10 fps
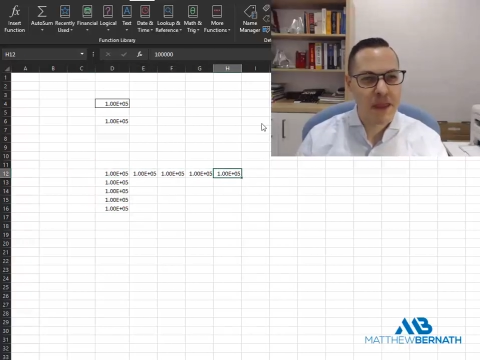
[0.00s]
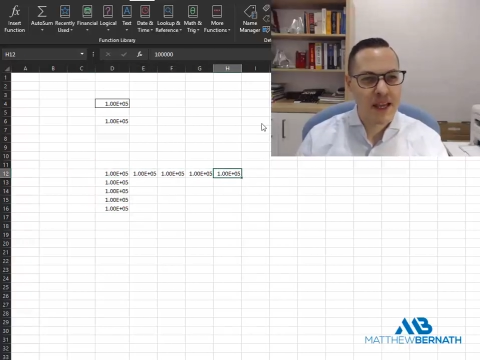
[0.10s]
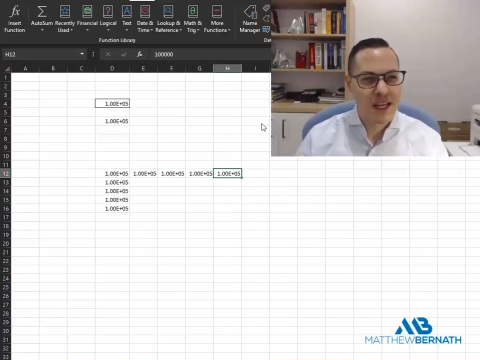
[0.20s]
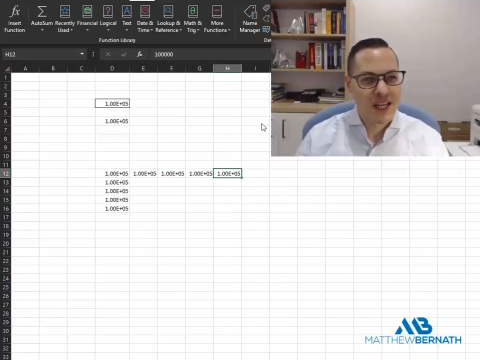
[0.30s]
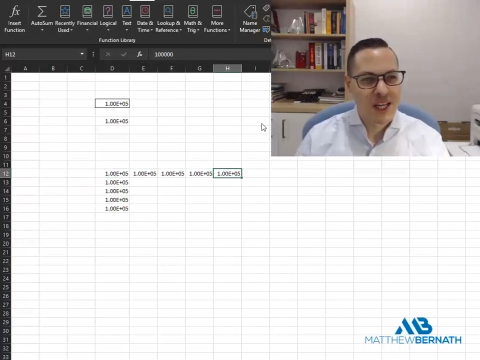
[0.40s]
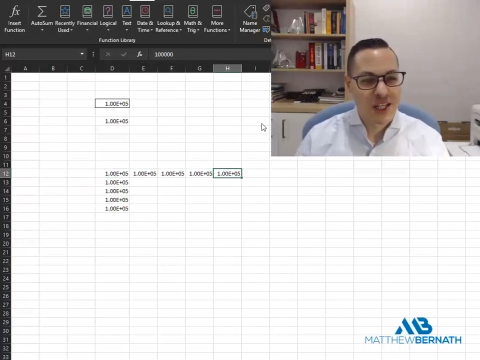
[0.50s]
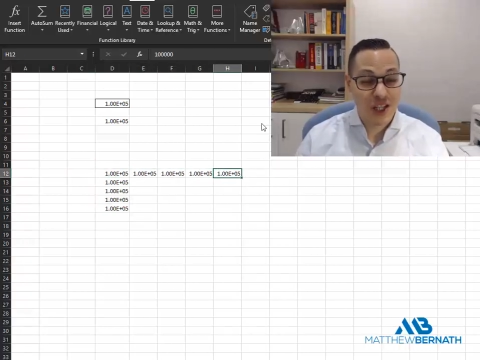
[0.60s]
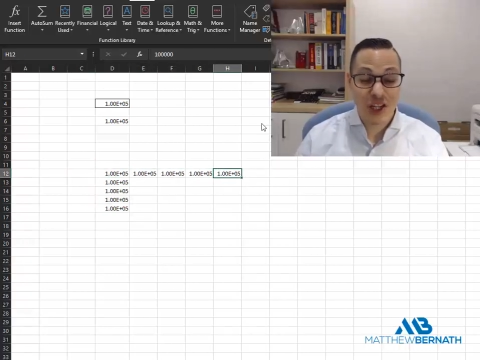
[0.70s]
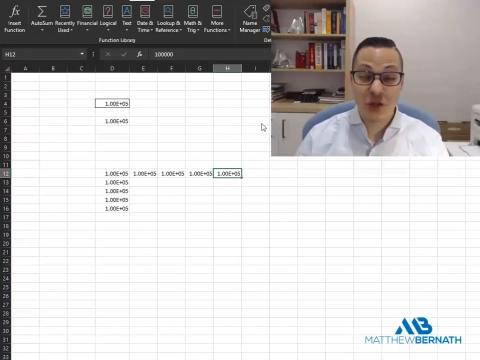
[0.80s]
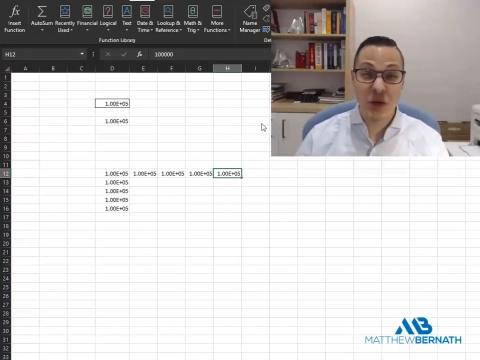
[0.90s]
So those are
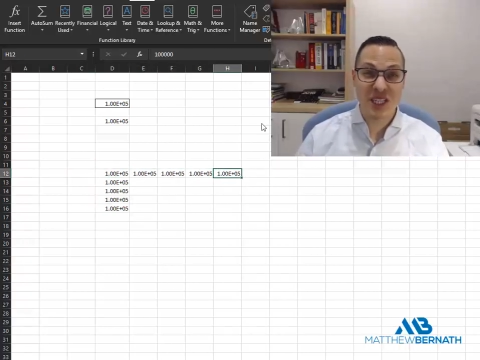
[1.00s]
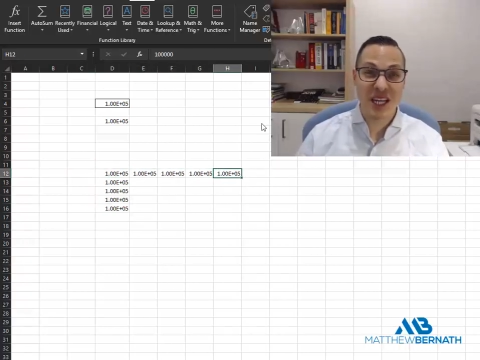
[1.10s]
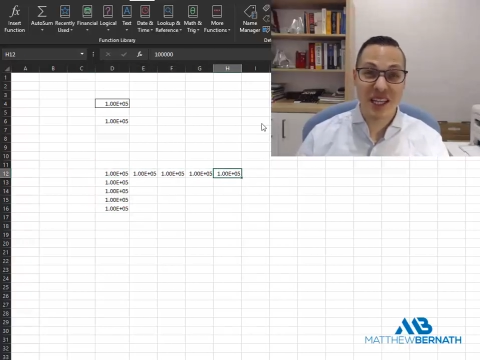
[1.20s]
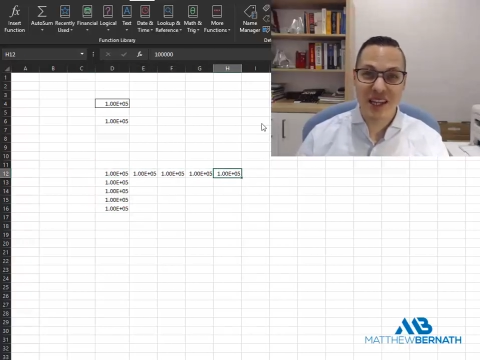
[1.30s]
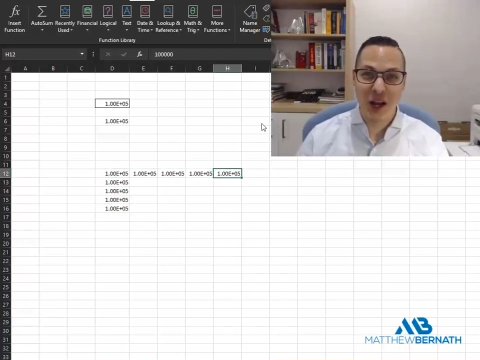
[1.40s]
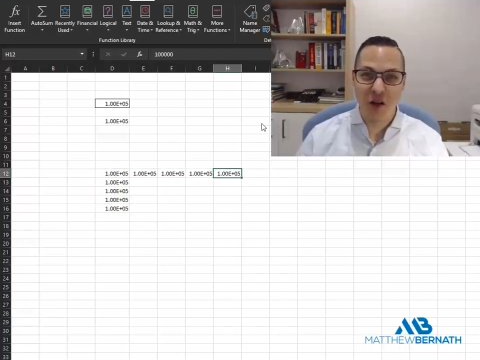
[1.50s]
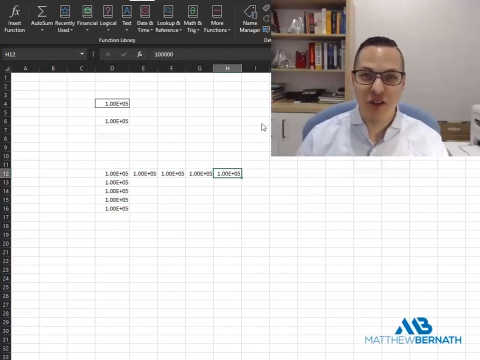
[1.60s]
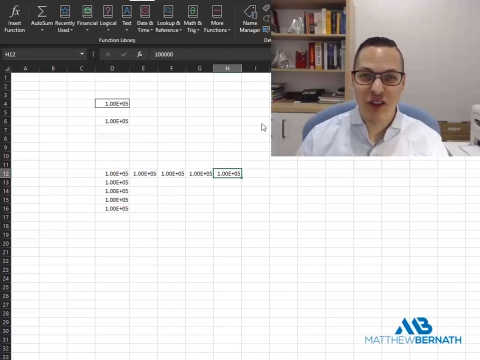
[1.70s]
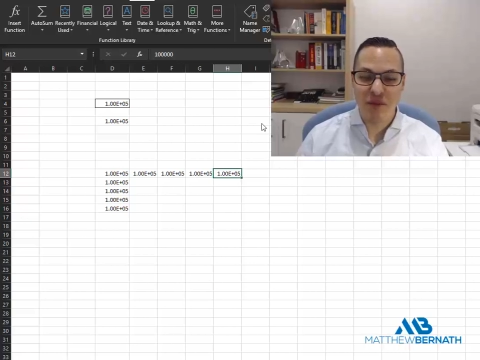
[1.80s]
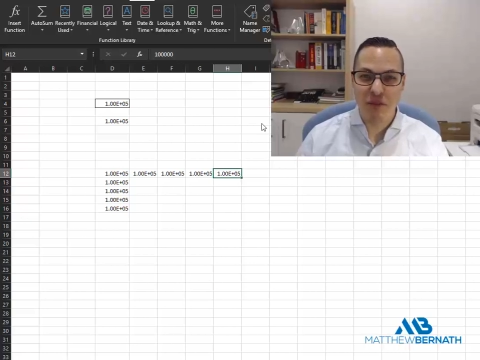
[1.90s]
ones I can think of at the
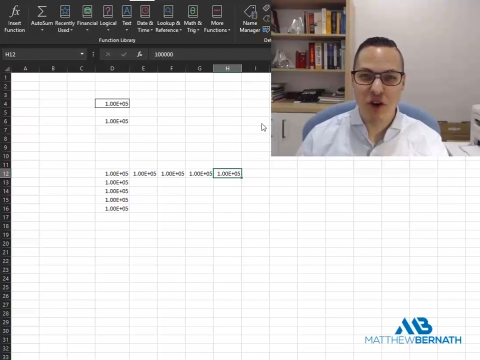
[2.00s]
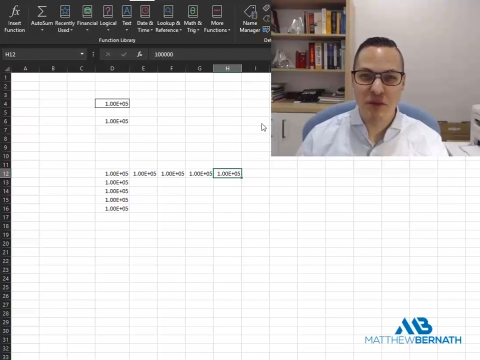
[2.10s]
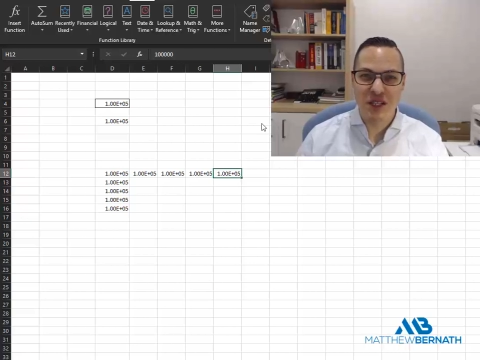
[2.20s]
moment.